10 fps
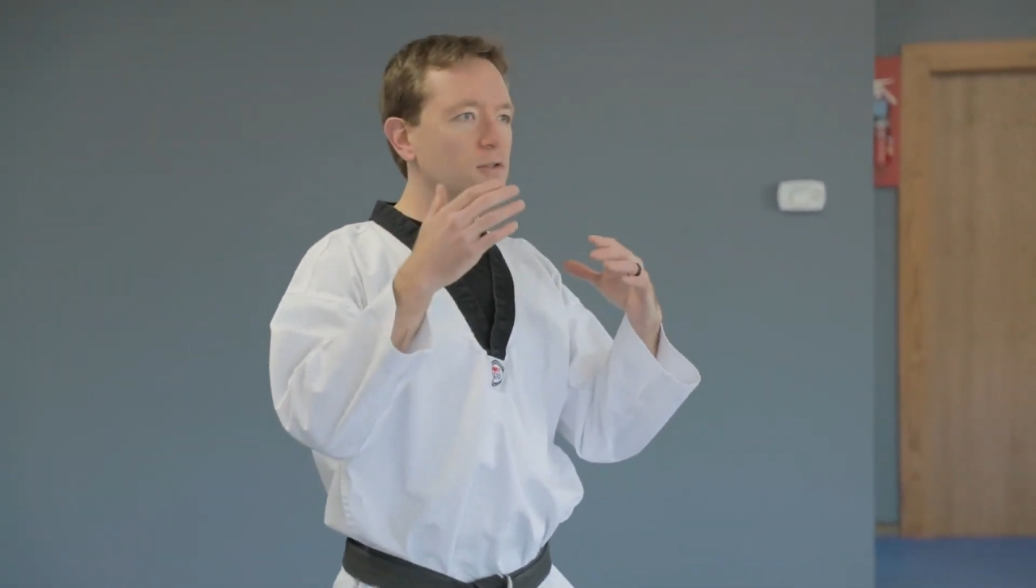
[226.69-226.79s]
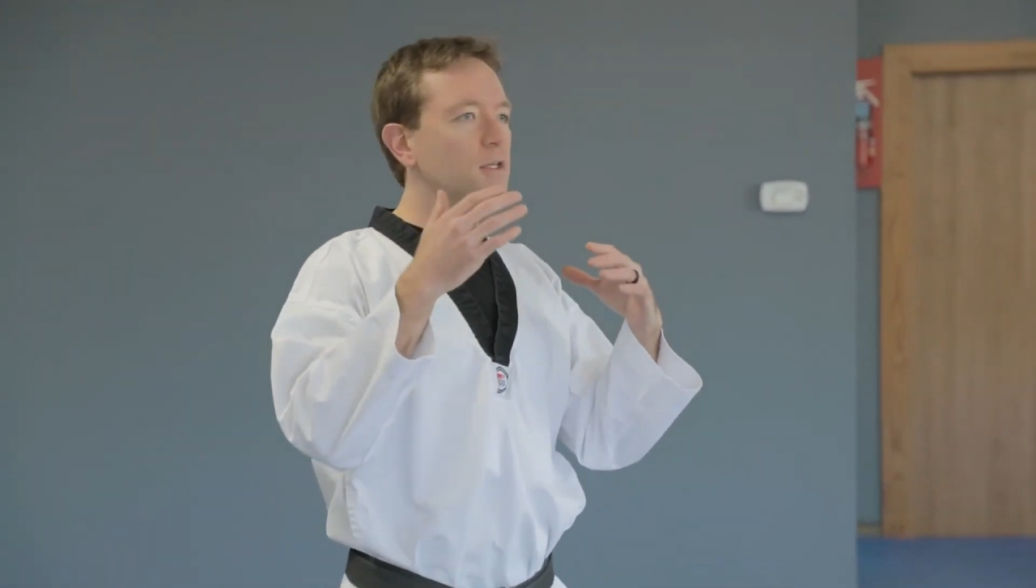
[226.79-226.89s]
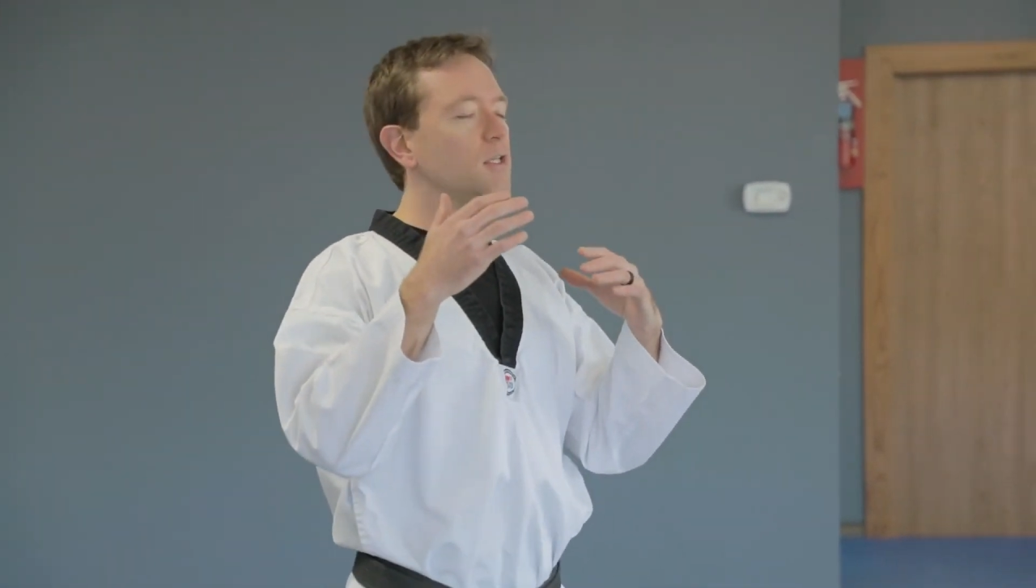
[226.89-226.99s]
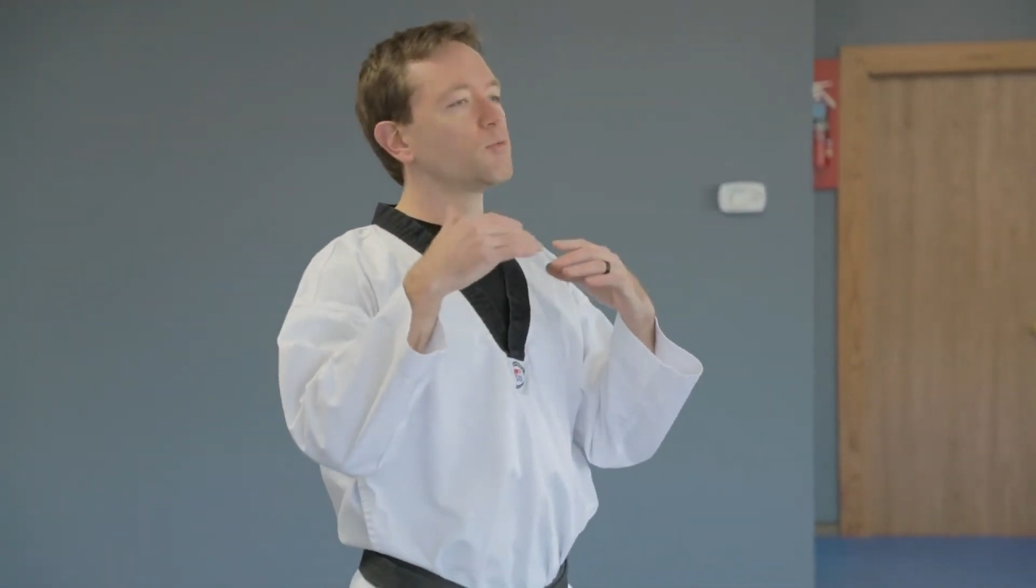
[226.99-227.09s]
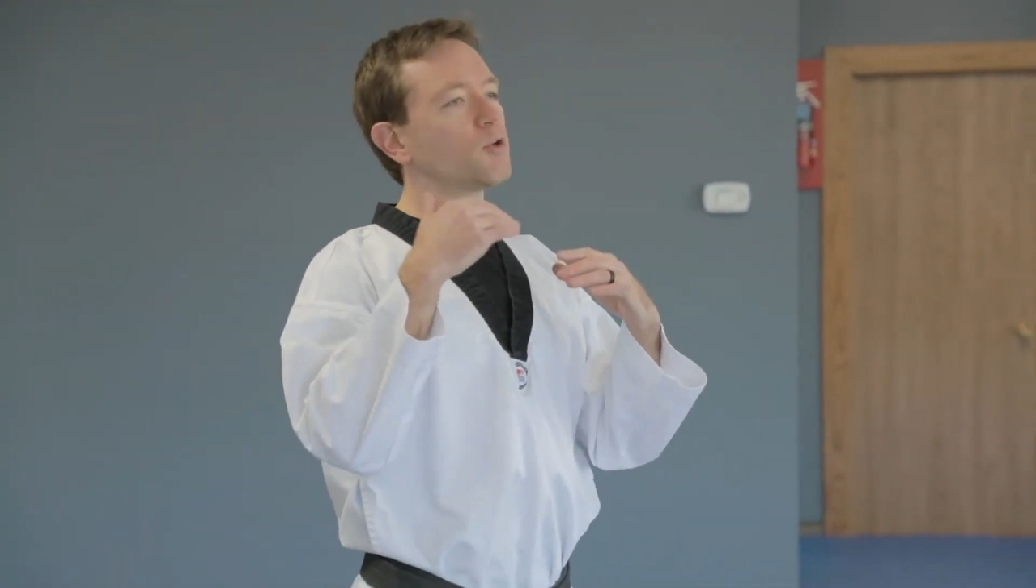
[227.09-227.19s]
you
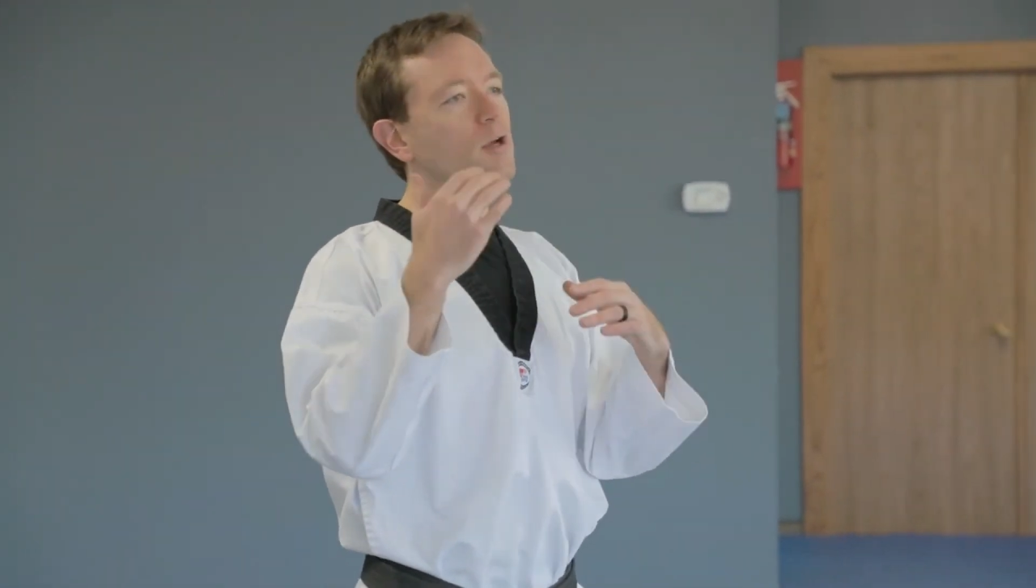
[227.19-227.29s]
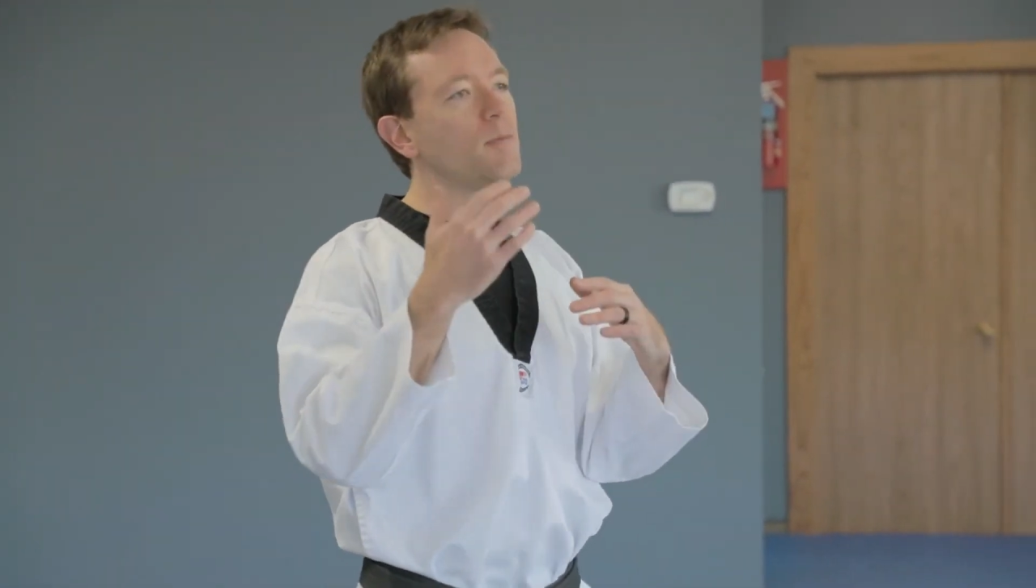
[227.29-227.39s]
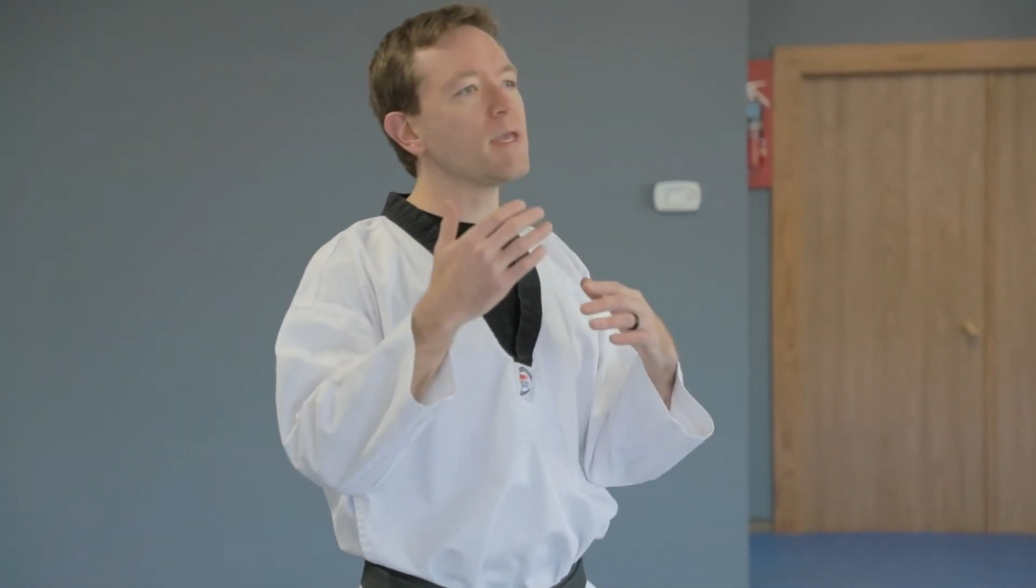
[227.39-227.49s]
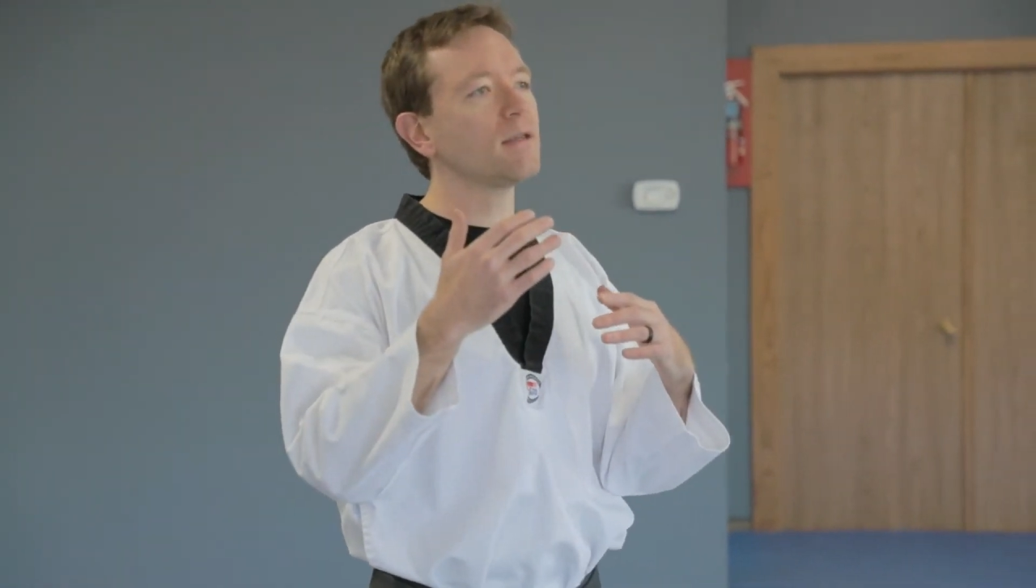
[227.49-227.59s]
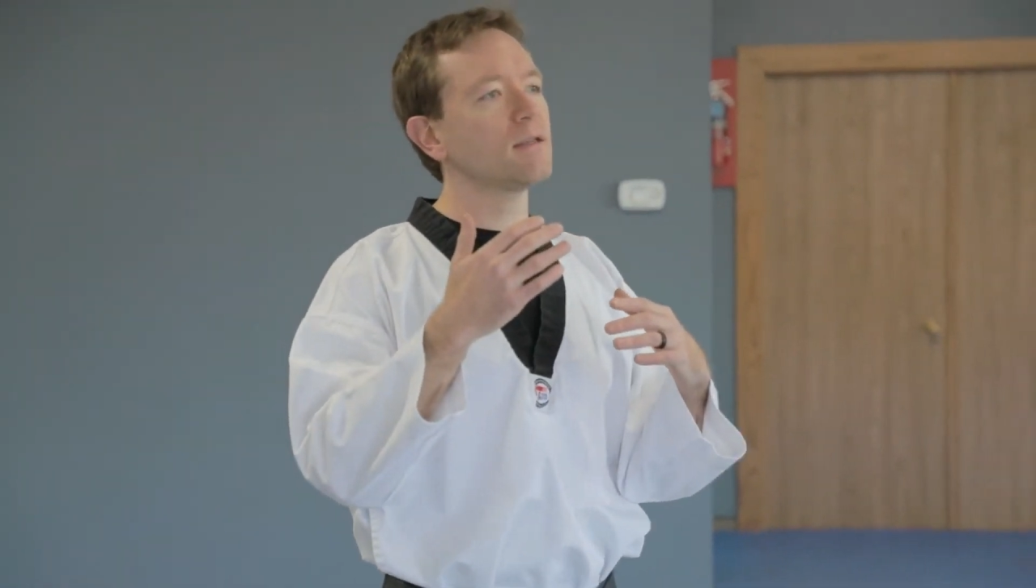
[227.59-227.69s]
get a little more
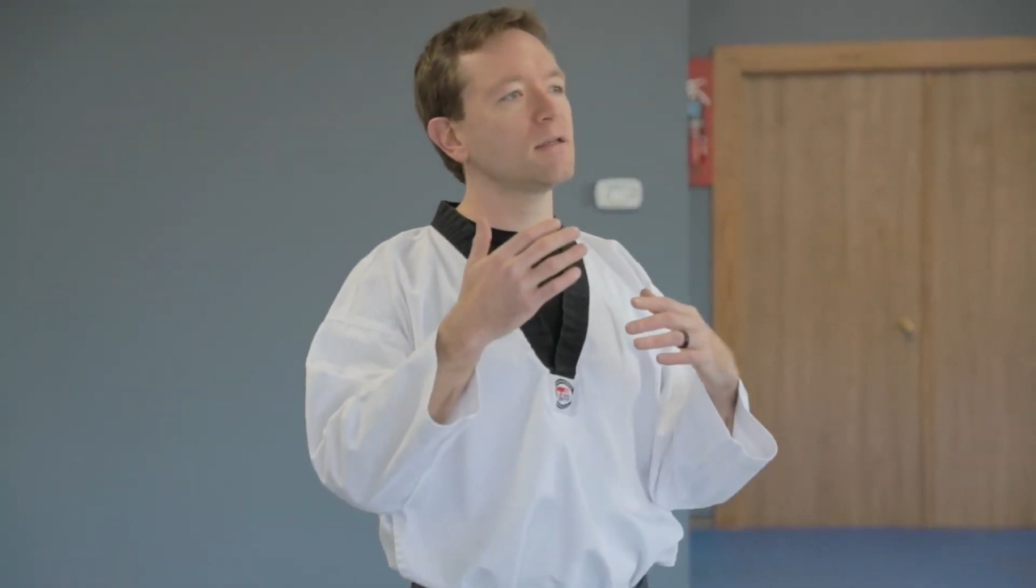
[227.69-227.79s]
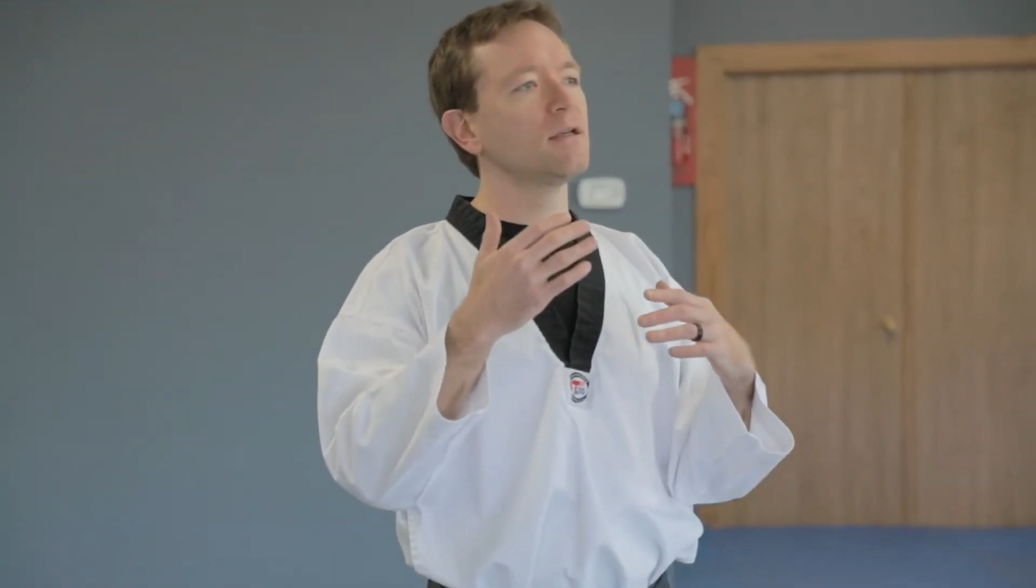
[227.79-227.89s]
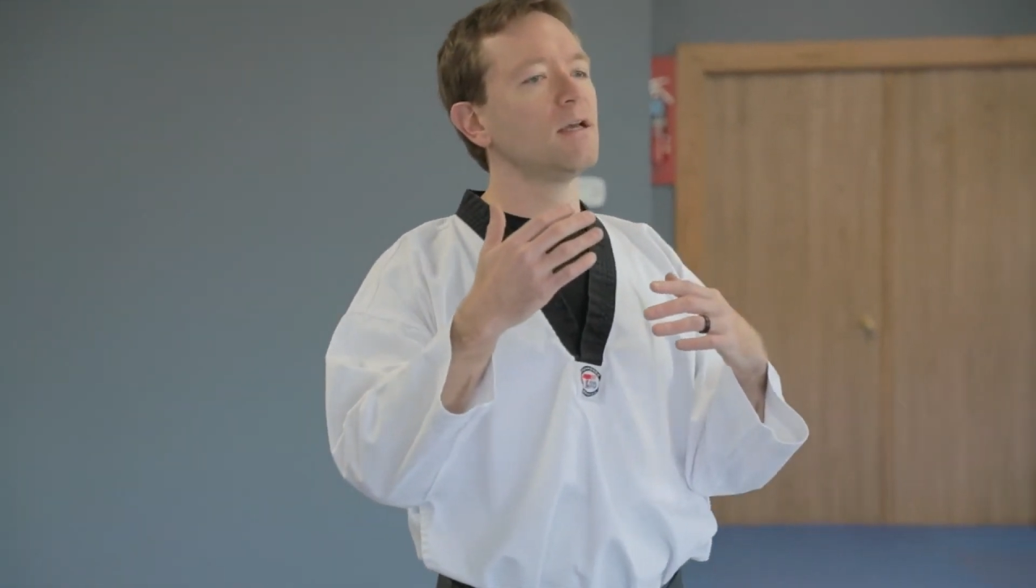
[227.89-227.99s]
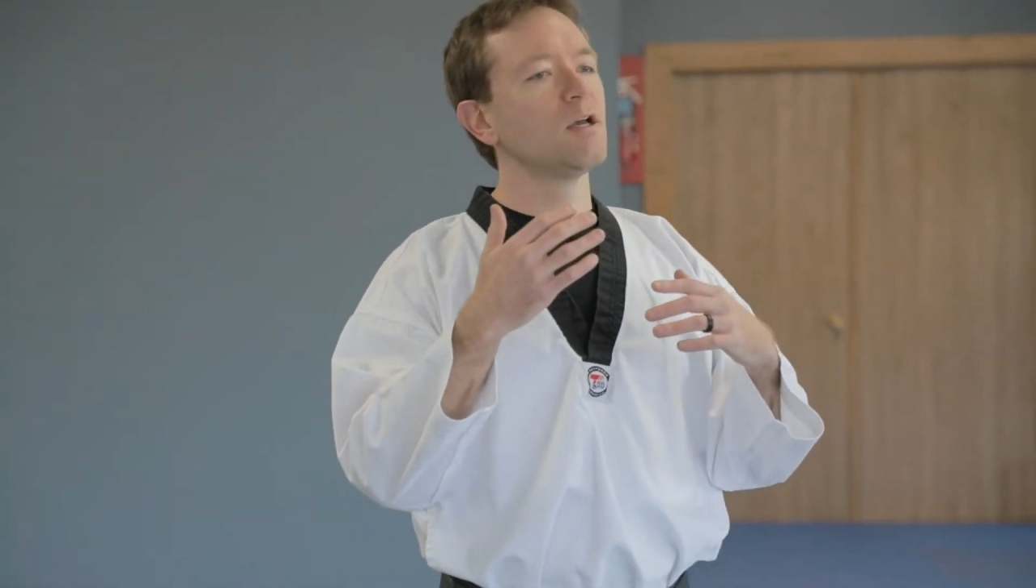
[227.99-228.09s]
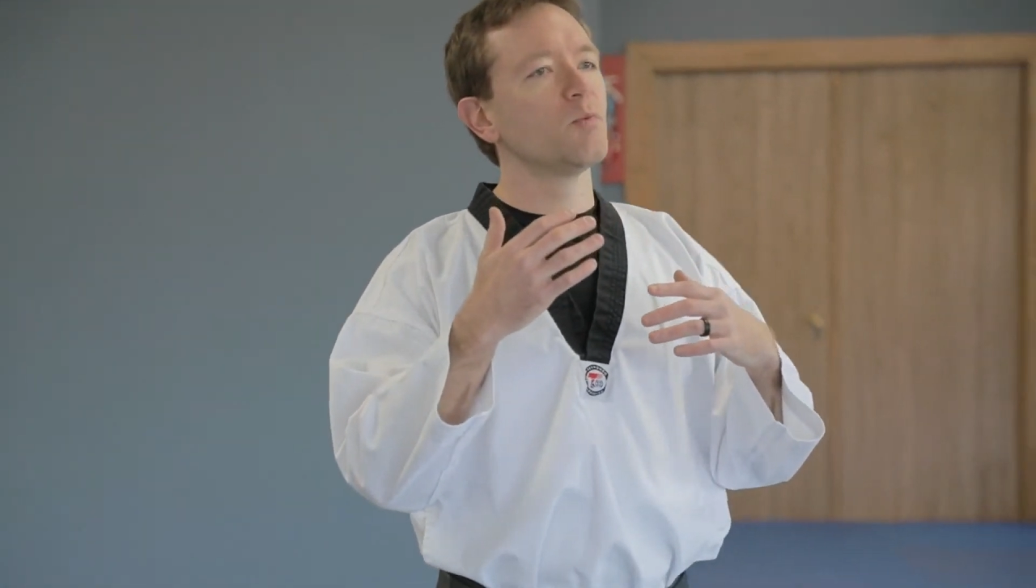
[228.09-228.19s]
commanding,